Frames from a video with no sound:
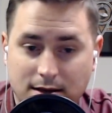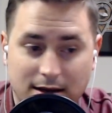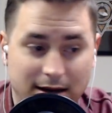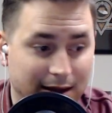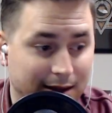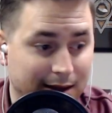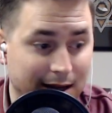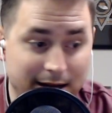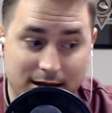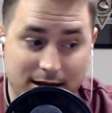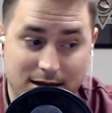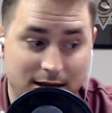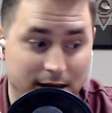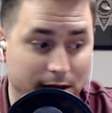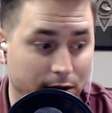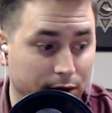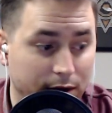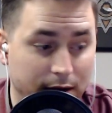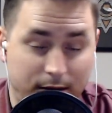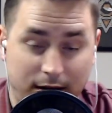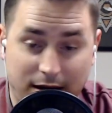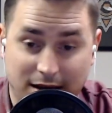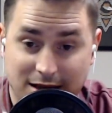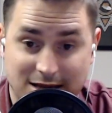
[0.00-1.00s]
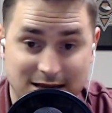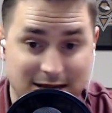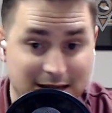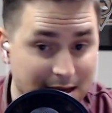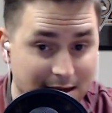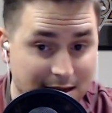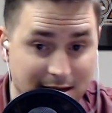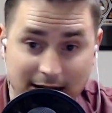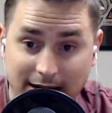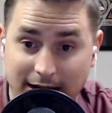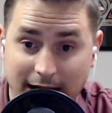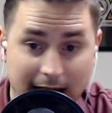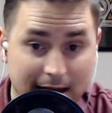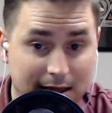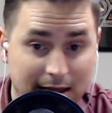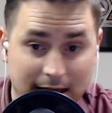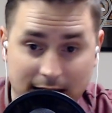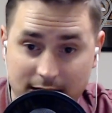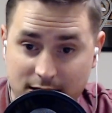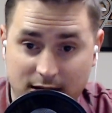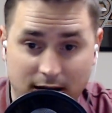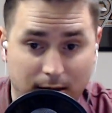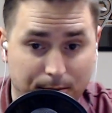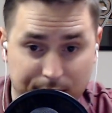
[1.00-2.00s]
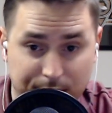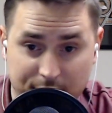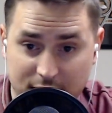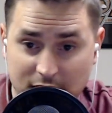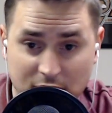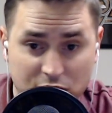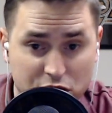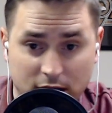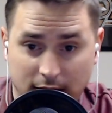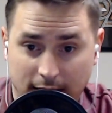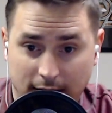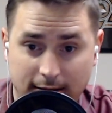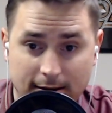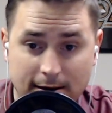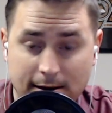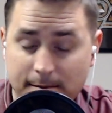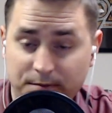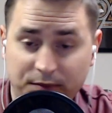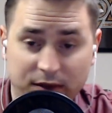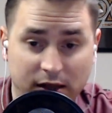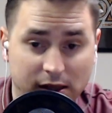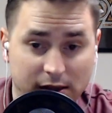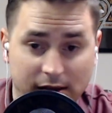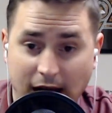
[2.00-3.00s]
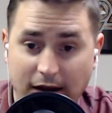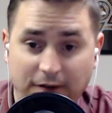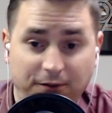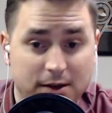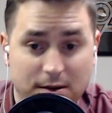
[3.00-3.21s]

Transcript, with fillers: and I think is the only consistent atheistic position that life is